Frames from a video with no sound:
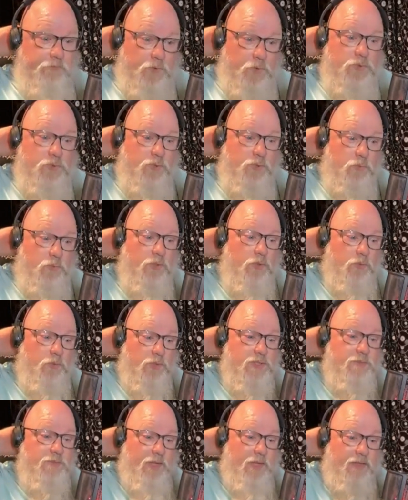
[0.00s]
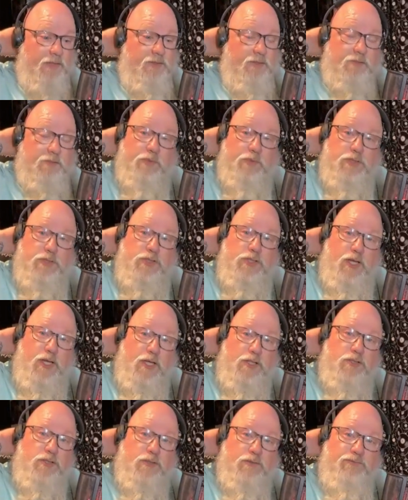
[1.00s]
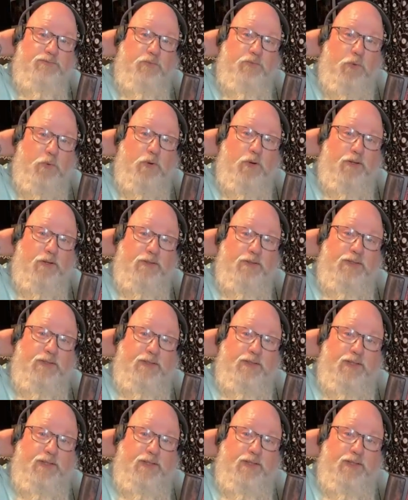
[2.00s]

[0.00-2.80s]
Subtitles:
there was a real respect and appreciation for